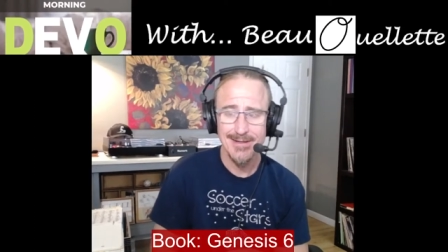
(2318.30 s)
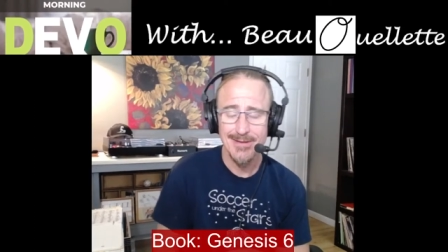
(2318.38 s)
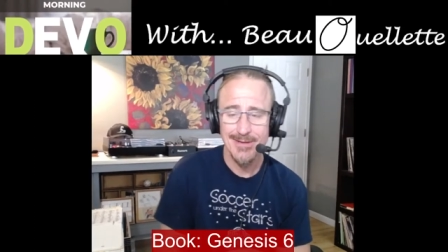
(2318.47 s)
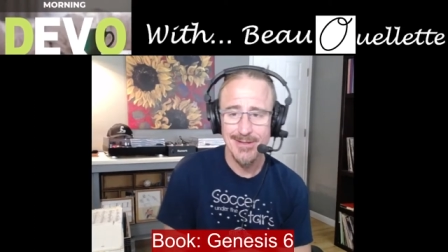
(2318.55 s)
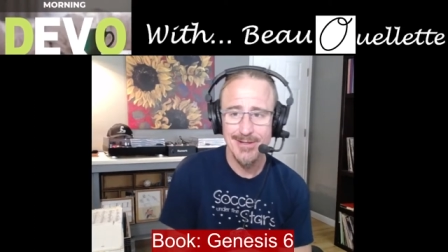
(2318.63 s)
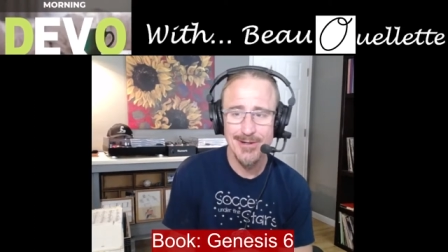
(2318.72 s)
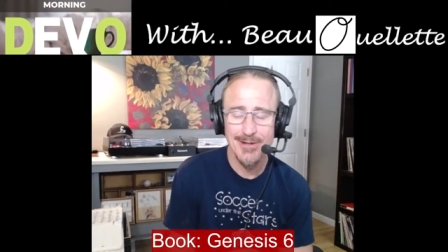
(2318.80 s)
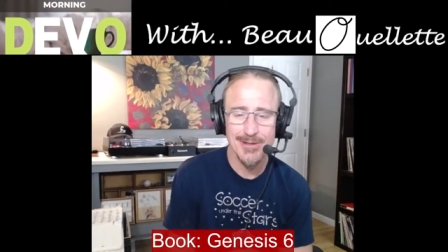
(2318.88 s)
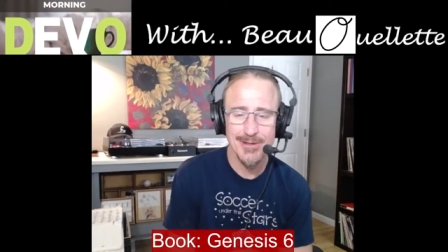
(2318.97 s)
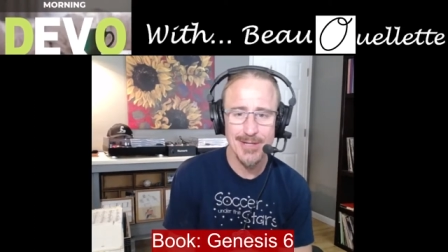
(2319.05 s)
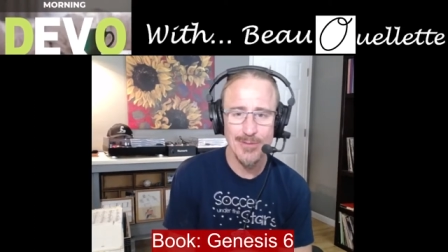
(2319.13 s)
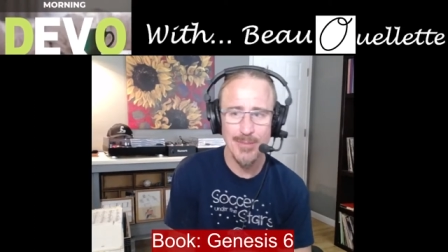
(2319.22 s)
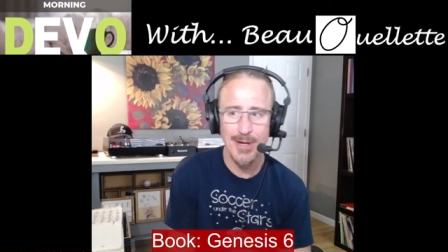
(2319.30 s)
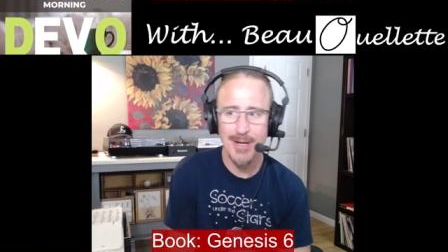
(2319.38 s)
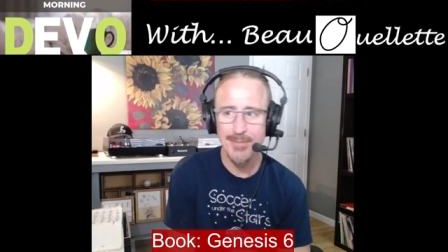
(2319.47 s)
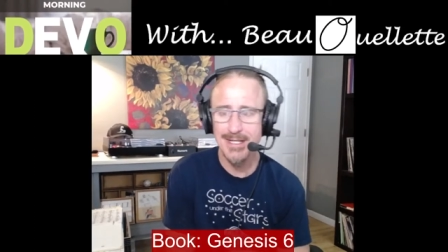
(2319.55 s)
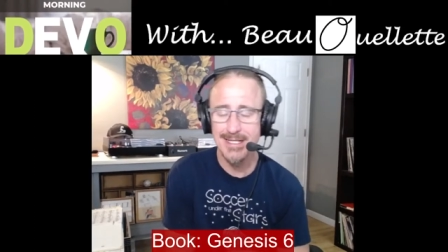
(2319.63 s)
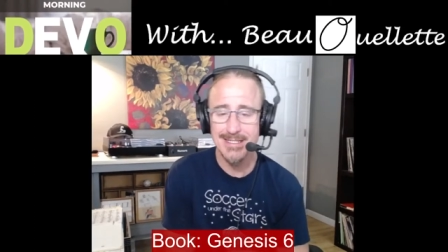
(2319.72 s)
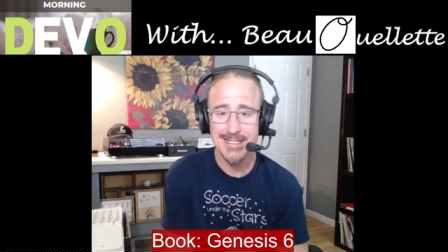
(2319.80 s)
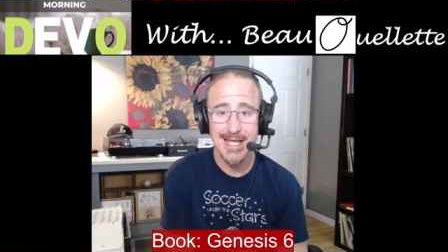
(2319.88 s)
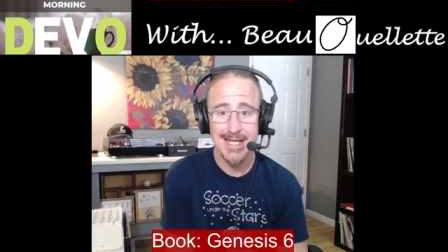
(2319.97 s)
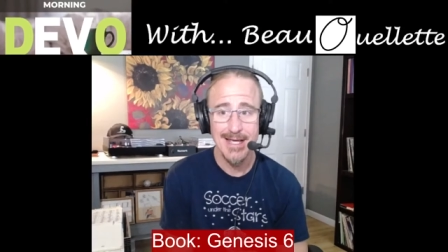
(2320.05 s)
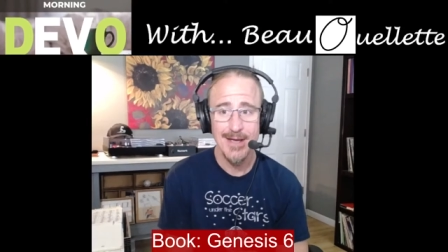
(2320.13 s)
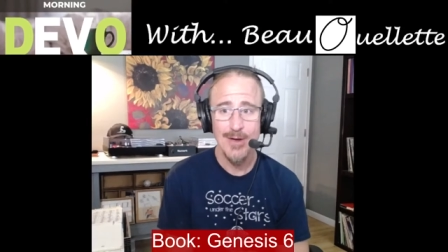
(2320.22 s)
You know, you think we're populated
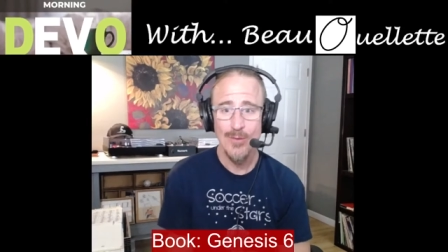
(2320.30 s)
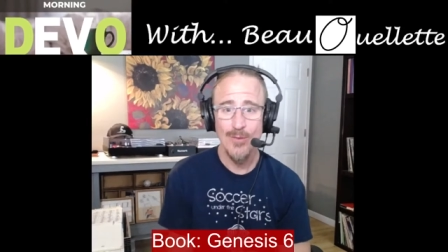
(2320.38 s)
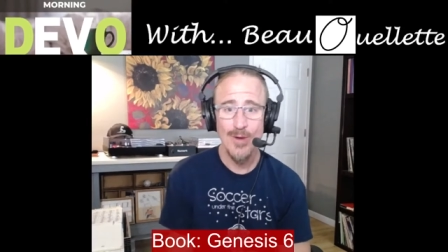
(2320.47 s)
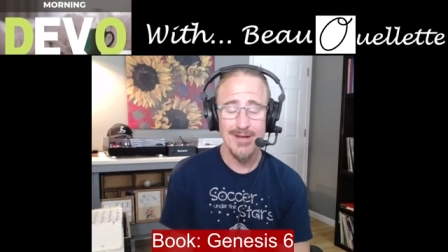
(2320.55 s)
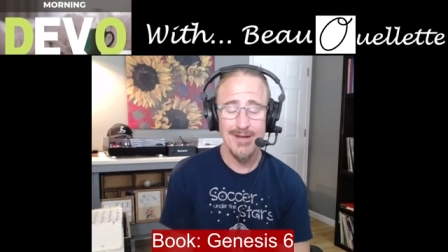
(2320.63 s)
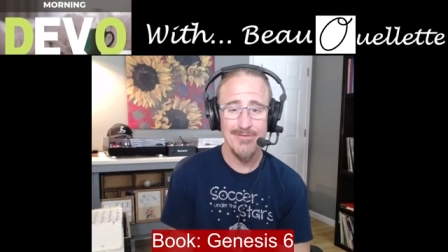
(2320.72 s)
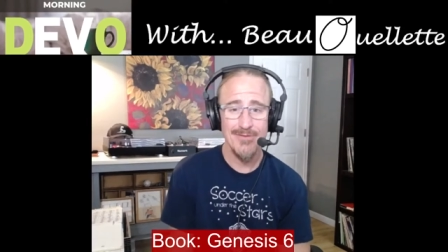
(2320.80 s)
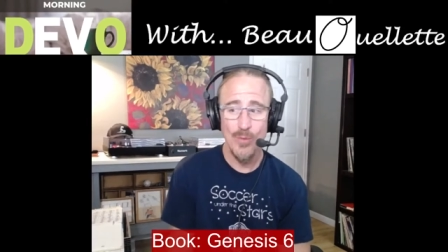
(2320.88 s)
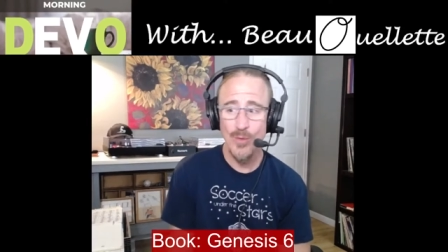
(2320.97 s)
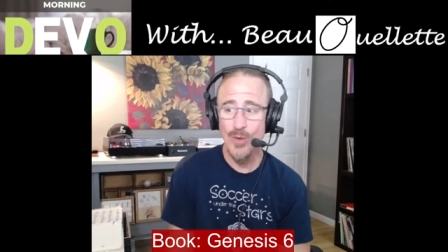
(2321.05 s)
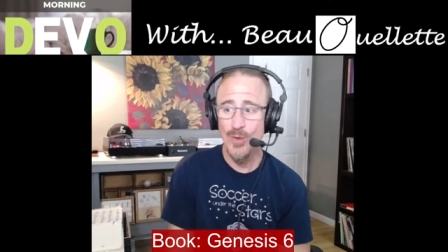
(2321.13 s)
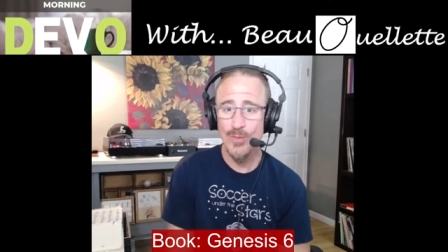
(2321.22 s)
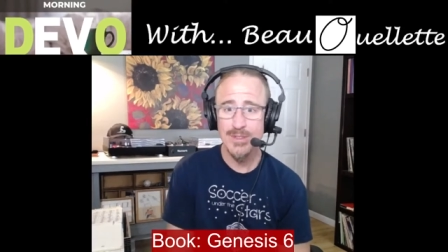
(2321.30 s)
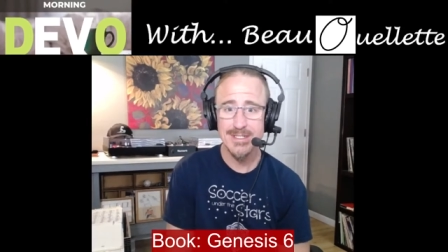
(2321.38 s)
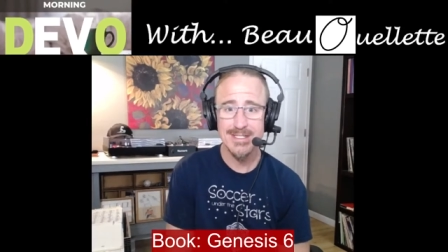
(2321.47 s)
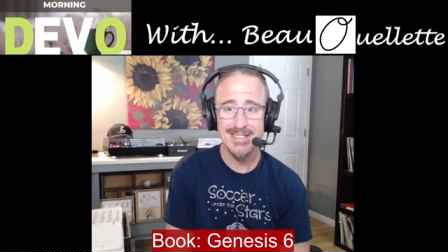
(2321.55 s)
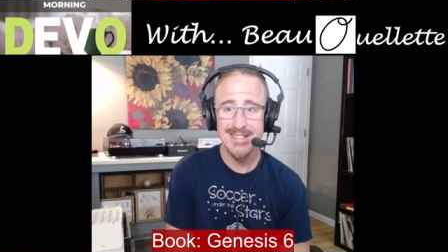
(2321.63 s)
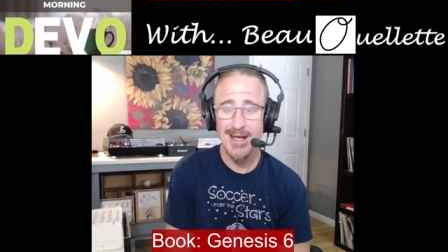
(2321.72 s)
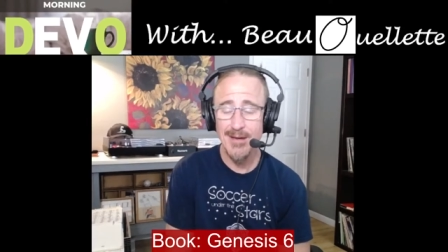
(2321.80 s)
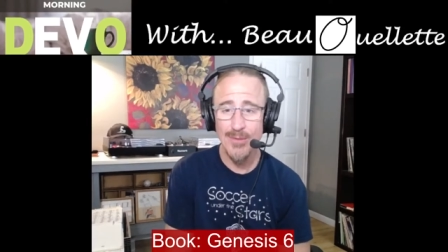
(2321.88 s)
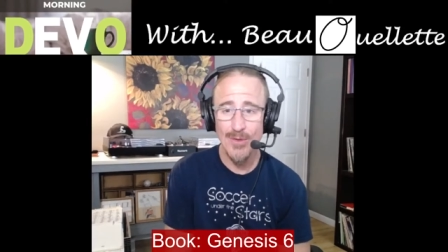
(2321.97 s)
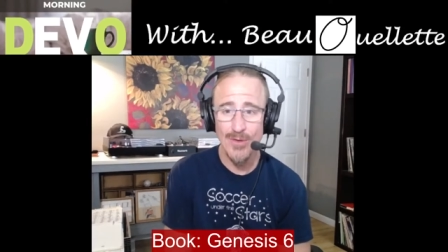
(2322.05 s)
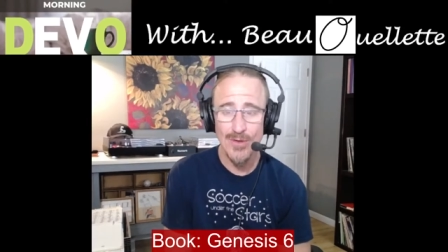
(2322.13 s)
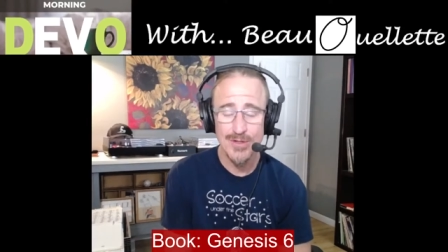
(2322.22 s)
today. What if the world was
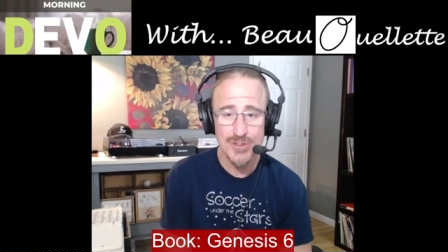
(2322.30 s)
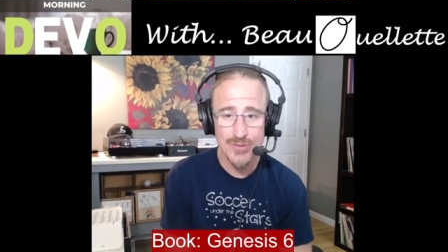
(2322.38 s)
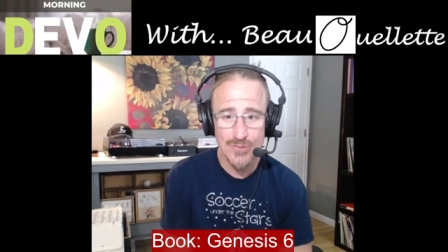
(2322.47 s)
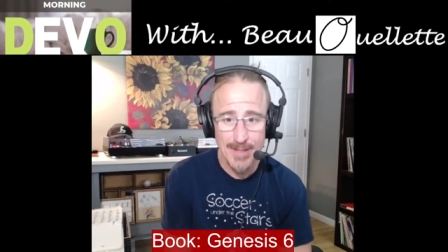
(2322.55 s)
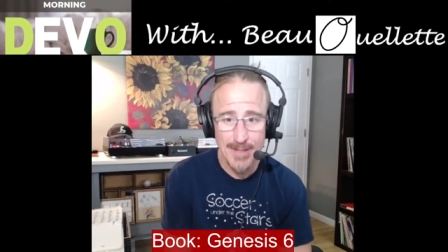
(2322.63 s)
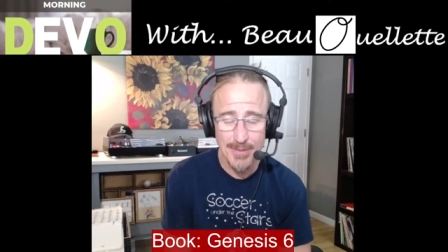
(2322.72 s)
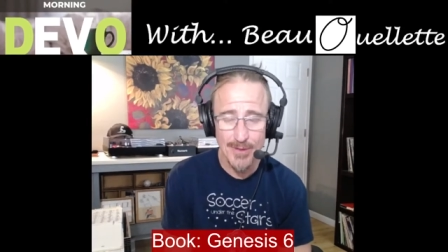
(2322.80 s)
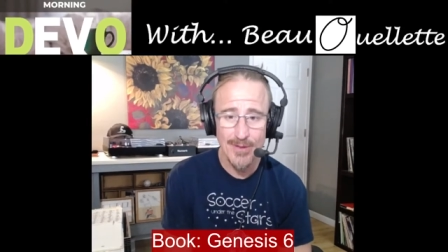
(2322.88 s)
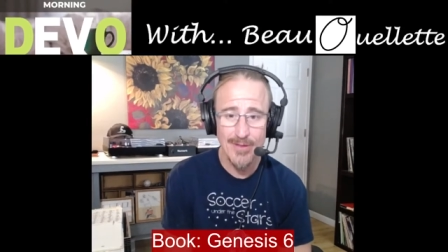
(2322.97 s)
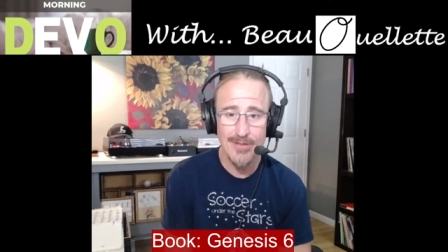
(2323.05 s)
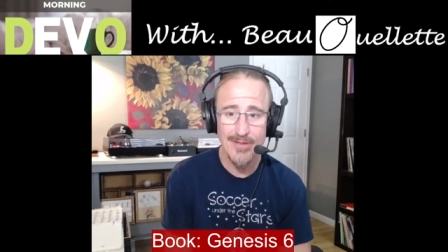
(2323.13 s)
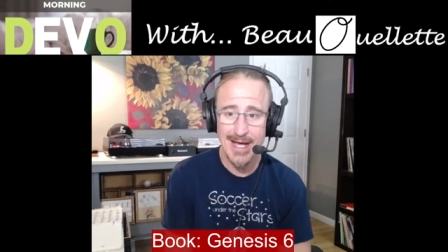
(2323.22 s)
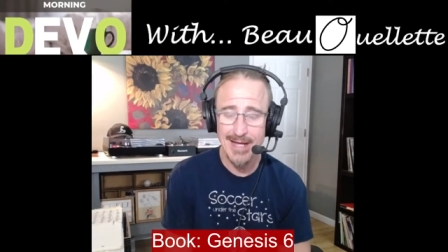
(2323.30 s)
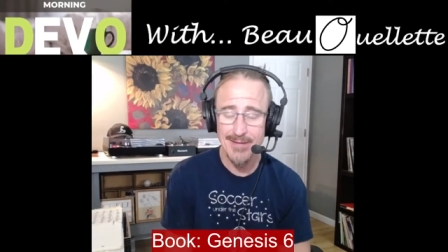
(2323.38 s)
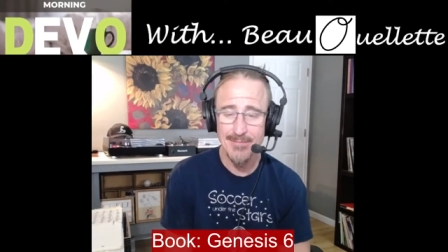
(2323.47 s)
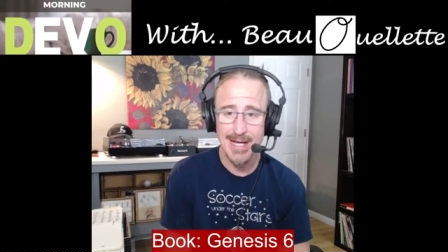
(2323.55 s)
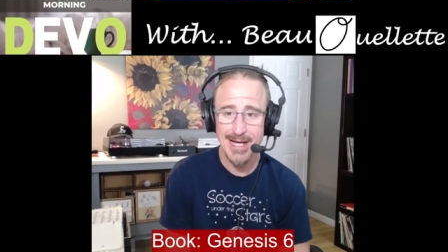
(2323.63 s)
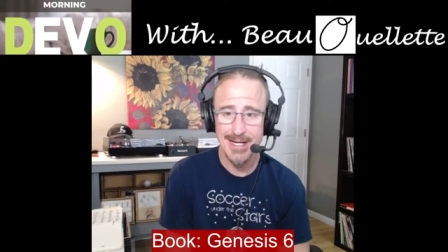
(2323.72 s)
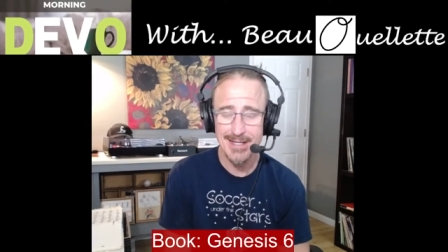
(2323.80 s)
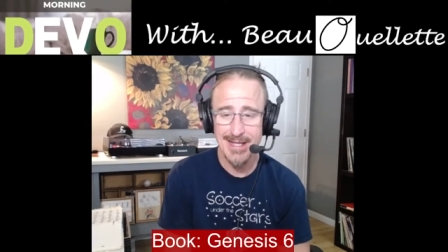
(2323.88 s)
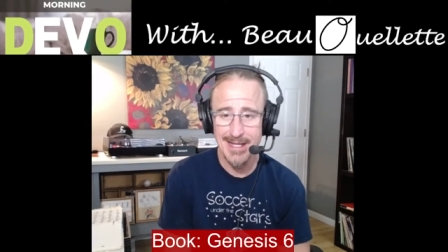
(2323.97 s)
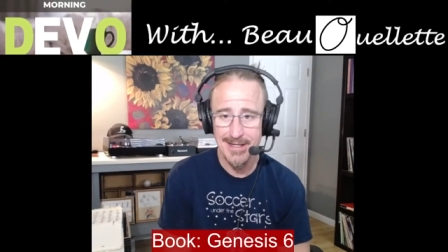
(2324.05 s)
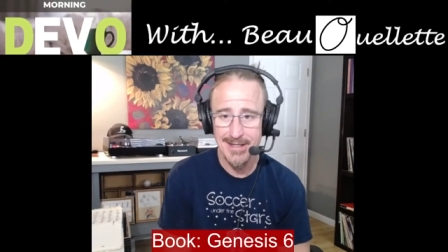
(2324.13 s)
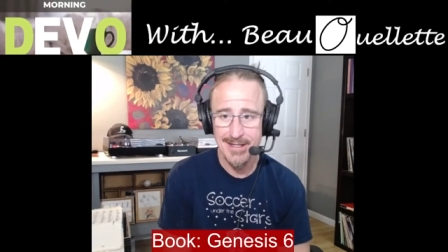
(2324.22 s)
double, triple that back
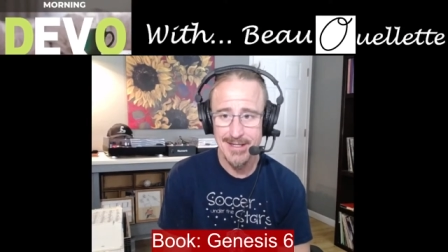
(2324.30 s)
then?